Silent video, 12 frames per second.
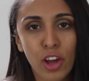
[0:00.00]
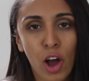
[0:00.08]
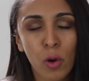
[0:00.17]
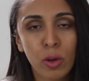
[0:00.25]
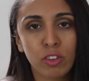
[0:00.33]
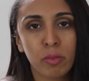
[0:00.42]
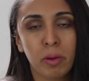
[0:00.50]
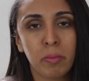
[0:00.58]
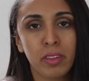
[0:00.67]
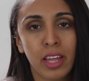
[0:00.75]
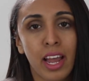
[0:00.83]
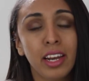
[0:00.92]
always
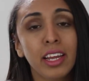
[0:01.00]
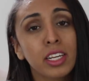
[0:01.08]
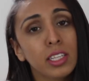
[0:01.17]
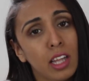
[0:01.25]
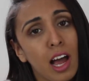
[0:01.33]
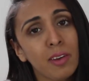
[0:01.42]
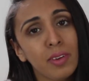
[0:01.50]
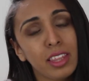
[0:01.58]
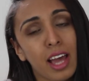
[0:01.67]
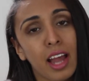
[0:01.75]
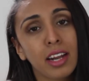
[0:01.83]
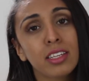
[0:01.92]
remember that. And along with
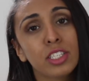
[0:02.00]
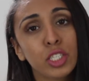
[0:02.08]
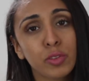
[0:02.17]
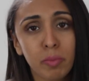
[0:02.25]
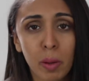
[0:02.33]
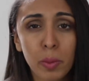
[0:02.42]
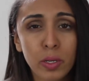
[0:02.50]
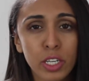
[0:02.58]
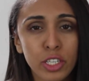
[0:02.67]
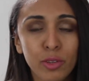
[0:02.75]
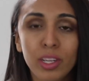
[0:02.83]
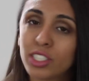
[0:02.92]
that is to remember
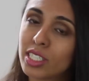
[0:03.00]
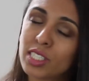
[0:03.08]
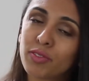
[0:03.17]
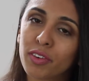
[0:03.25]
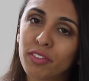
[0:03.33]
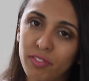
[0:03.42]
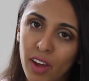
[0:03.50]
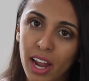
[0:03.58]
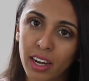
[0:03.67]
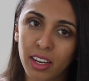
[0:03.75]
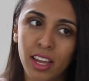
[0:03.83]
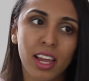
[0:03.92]
to do it just for
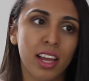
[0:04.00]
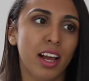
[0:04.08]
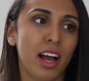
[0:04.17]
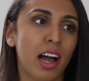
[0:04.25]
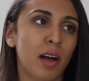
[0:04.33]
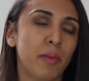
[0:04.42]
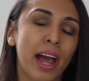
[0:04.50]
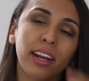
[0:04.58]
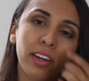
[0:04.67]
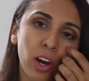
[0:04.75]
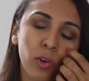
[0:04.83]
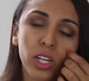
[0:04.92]
fun. I
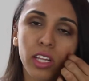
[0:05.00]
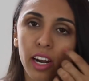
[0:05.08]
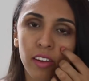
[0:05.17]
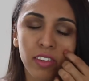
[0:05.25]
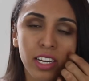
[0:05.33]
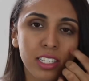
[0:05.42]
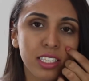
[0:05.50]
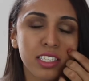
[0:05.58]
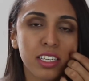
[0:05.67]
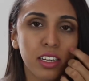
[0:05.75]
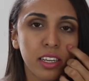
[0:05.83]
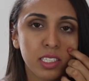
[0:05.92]
know a lot of
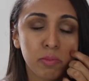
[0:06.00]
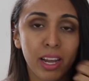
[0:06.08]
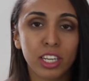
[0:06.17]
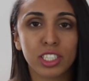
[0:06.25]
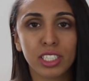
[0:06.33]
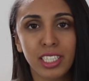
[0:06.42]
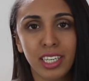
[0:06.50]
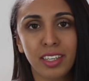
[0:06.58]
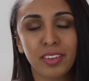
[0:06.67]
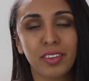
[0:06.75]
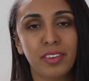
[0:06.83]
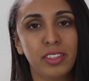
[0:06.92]
us,
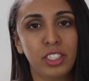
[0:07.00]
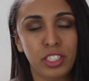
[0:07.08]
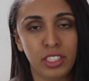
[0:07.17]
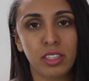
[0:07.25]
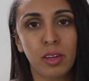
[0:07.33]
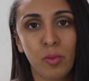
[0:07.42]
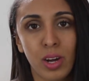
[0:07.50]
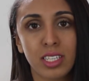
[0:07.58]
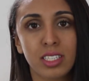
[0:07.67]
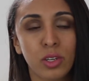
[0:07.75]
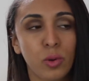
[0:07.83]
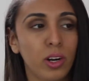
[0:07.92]
especially the
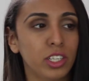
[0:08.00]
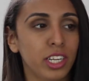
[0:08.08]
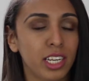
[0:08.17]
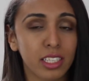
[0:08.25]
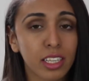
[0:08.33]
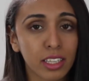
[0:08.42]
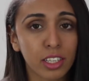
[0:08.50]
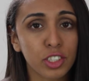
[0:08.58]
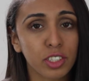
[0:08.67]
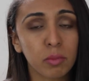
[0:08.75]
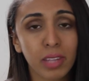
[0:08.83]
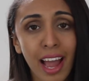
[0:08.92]
ones who are chasing their
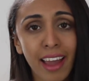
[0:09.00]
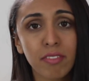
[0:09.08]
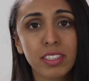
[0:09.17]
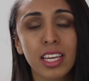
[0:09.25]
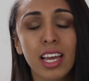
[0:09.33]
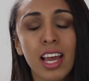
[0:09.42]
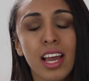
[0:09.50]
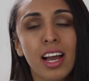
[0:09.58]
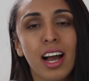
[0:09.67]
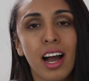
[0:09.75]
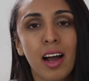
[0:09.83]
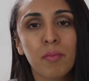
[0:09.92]
dream lives,
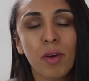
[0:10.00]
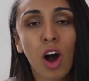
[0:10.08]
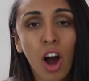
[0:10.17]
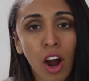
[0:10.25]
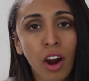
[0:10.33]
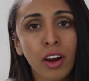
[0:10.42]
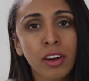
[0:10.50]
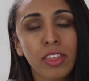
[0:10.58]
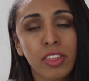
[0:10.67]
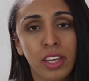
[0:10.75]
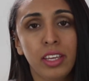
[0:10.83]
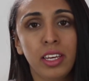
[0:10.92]
are
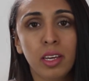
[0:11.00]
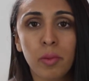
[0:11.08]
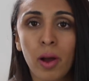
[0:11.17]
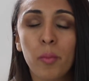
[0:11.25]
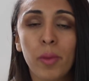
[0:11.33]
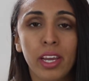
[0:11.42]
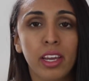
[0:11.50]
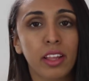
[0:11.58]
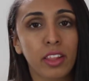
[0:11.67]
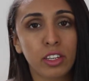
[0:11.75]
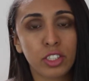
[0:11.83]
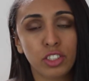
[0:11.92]
thinking about
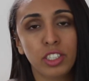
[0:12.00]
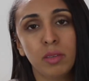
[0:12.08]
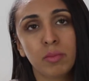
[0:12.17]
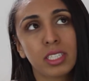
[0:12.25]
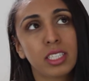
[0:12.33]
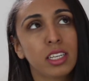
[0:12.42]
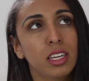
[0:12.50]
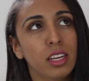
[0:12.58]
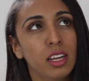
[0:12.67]
making their dreams